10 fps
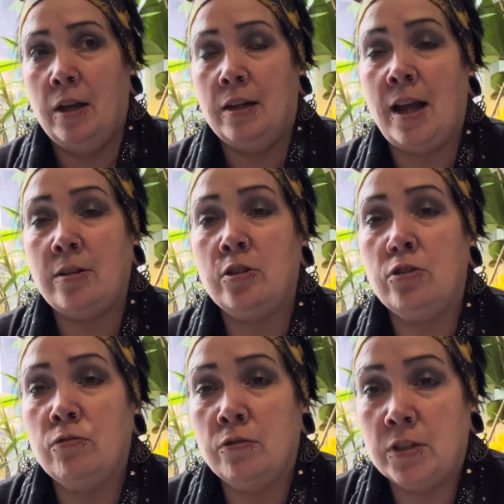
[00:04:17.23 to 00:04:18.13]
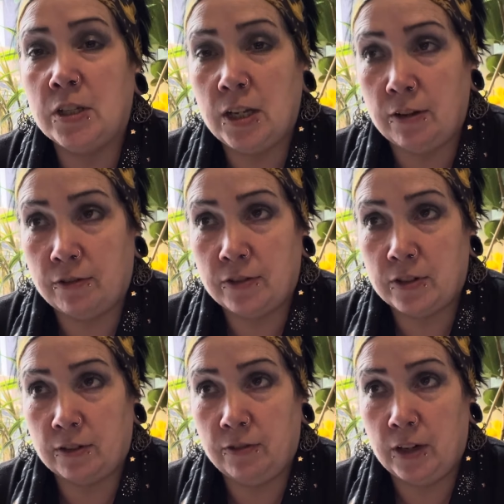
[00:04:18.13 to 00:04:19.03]
Lustrous Gifts,
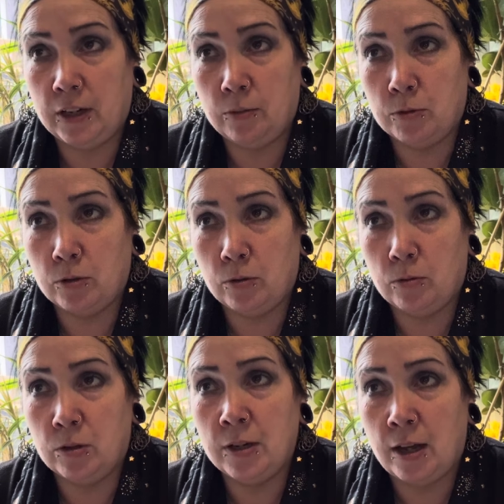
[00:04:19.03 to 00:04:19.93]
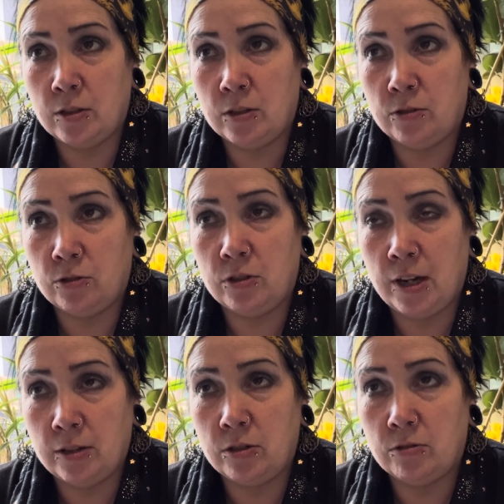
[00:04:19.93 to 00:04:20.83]
I think it was called.
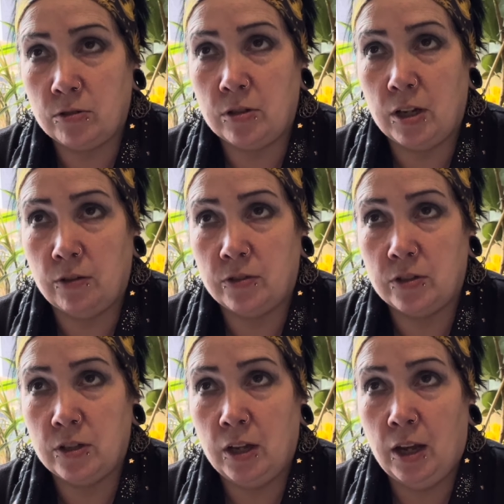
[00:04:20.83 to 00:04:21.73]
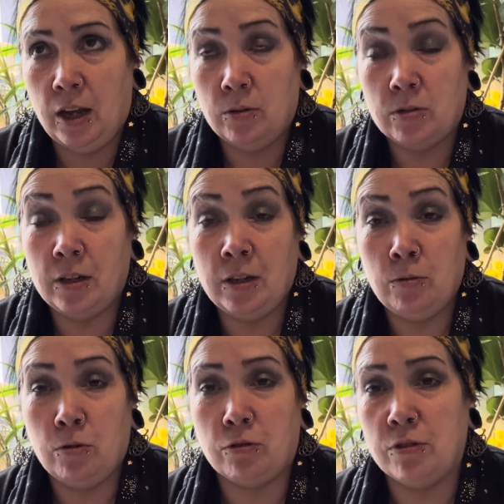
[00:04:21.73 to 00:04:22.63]
Lustrous Gifts. It's like a
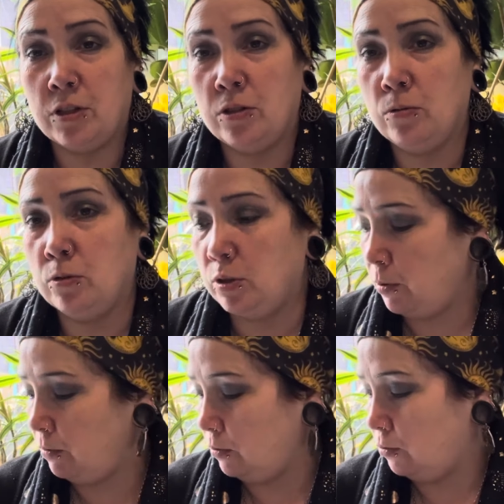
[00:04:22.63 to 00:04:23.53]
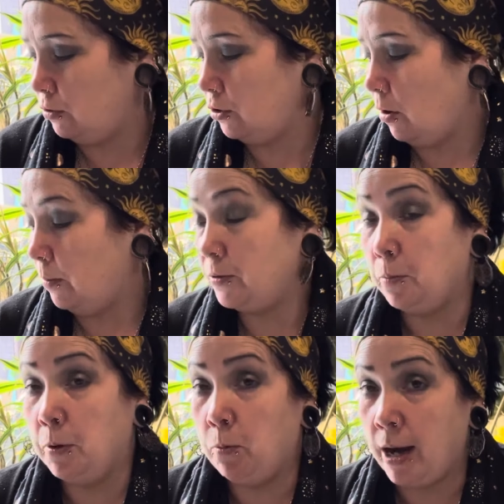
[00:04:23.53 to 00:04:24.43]
little crystal spiritual shop. So
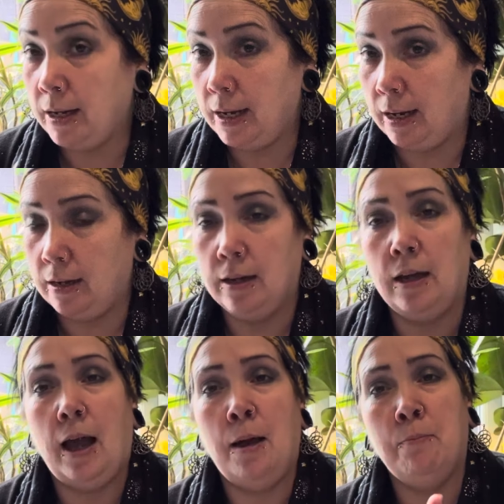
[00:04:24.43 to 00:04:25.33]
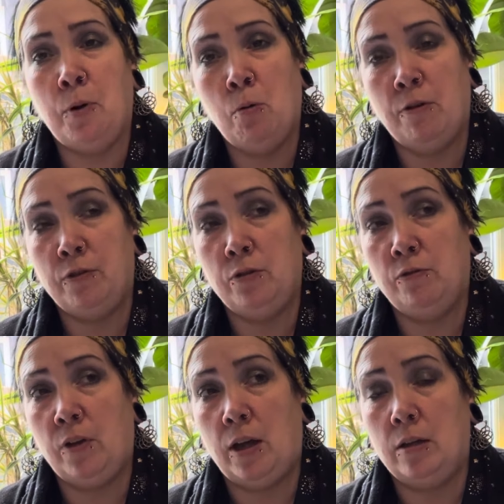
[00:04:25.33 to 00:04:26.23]
we went in and bought a few
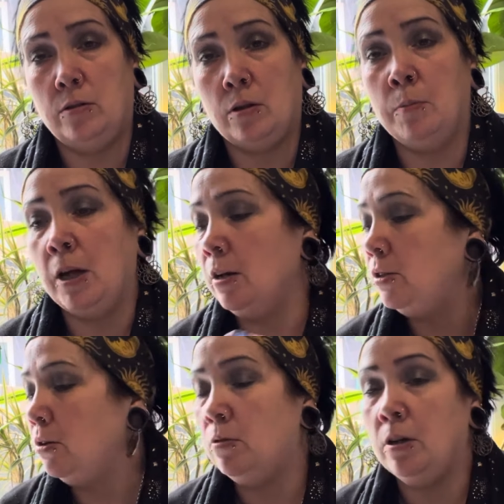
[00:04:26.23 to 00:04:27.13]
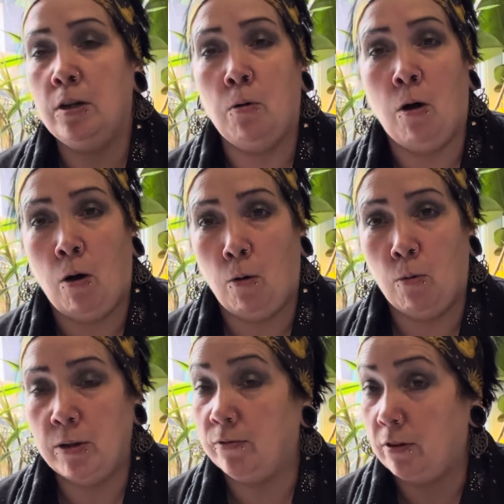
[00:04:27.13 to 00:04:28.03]
things. So I'm going to do the little
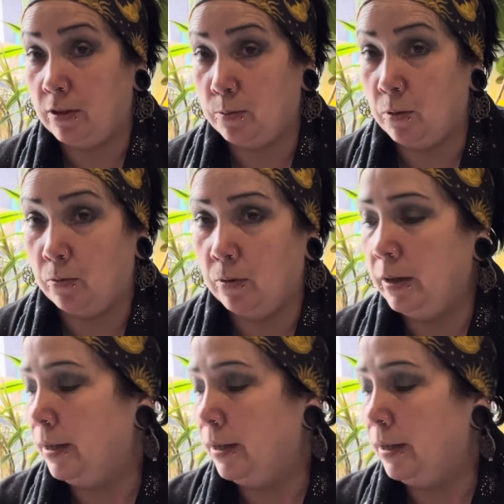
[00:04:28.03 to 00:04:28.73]
haul. It's very small.